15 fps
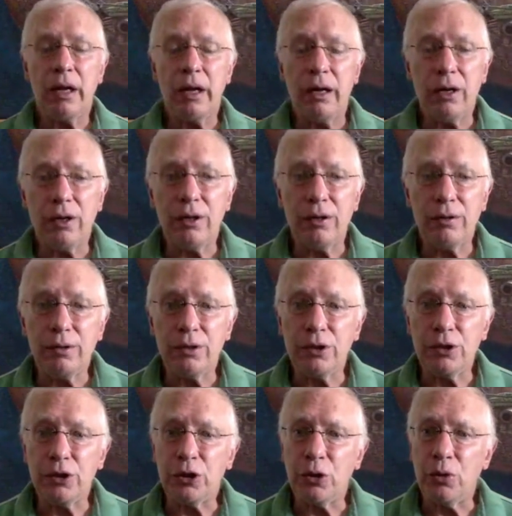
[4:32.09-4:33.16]

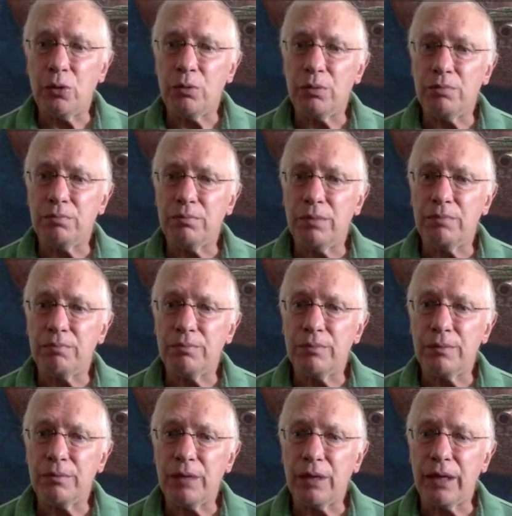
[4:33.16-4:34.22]
So
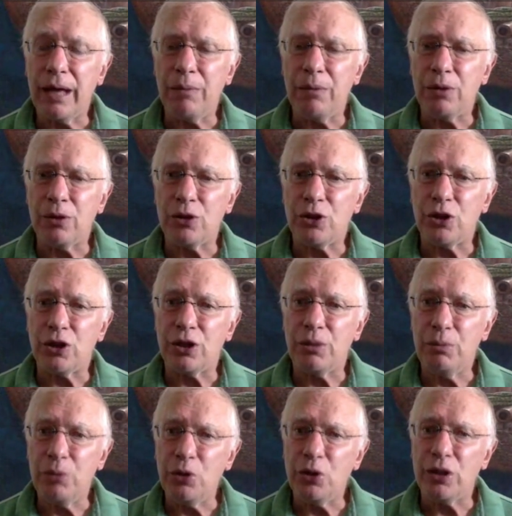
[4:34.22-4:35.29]
a gambler is just
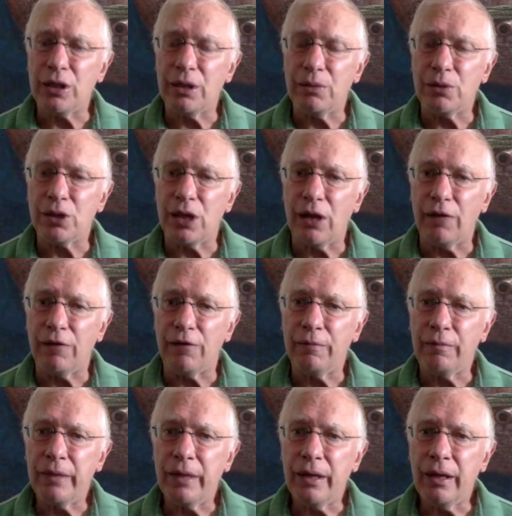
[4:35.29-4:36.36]
amusing himself.